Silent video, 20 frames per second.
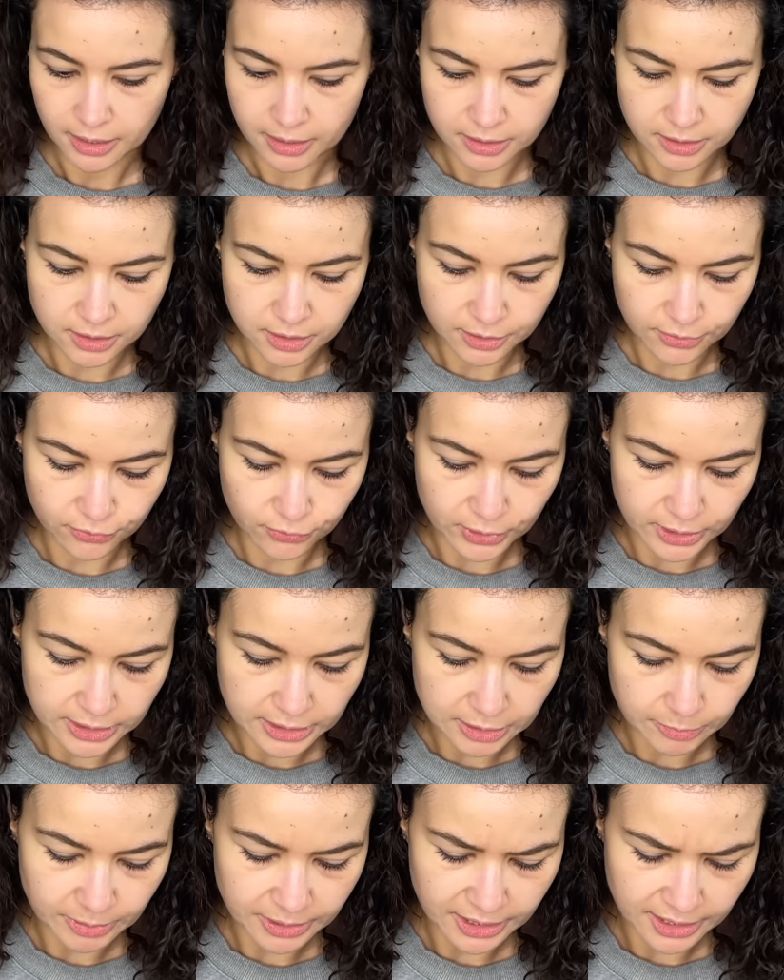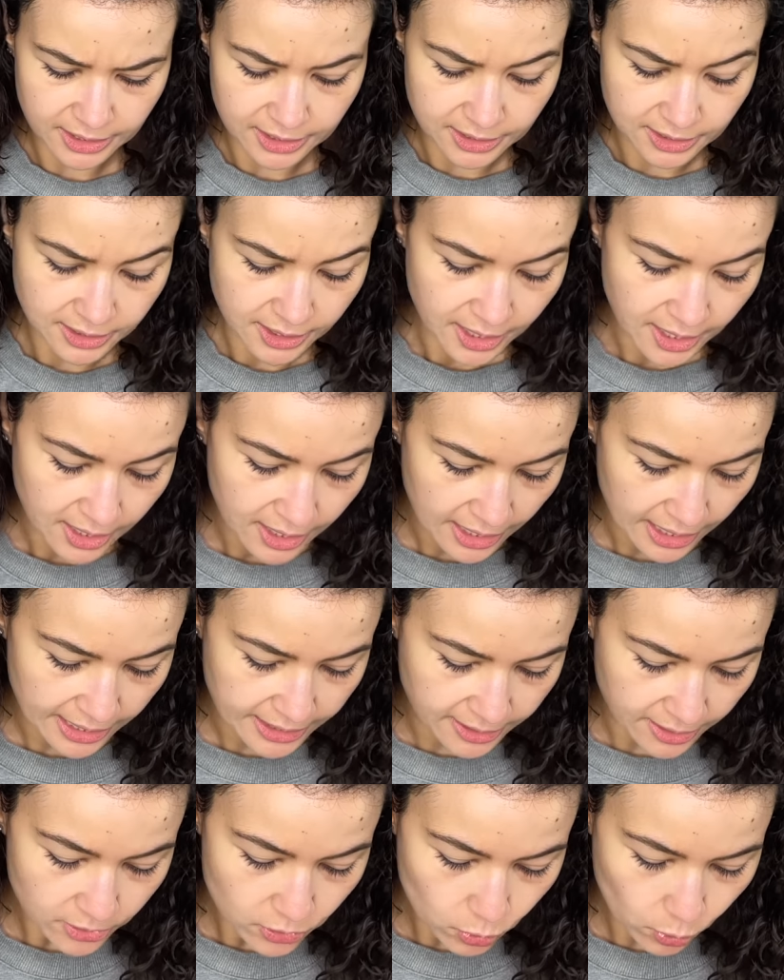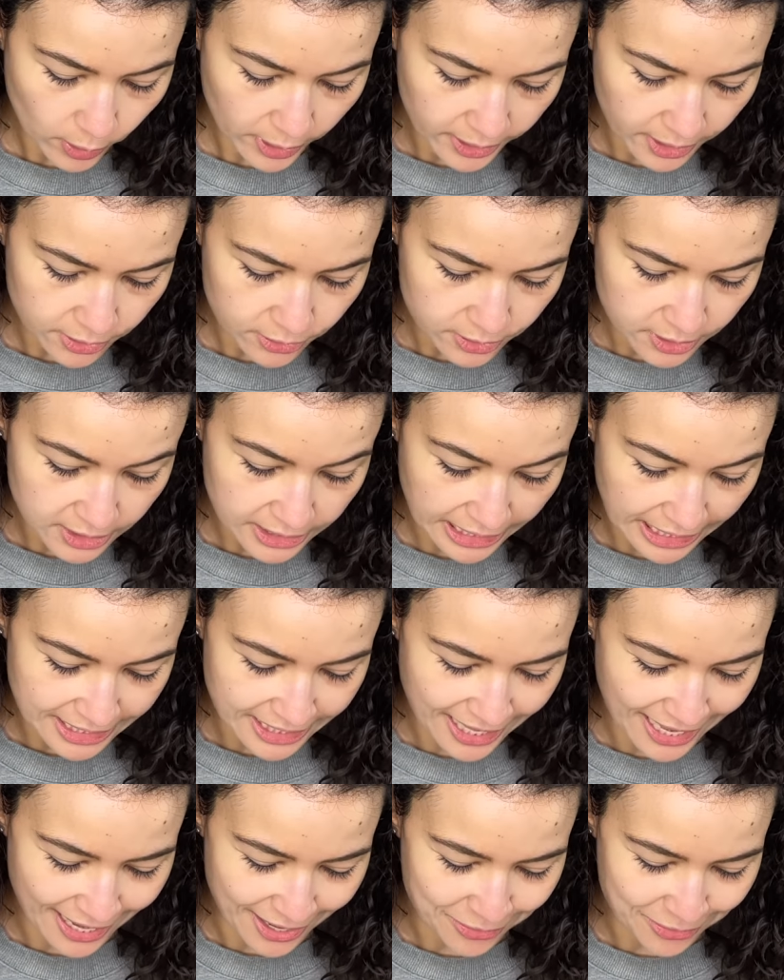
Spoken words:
the difference, because I didn't quite understand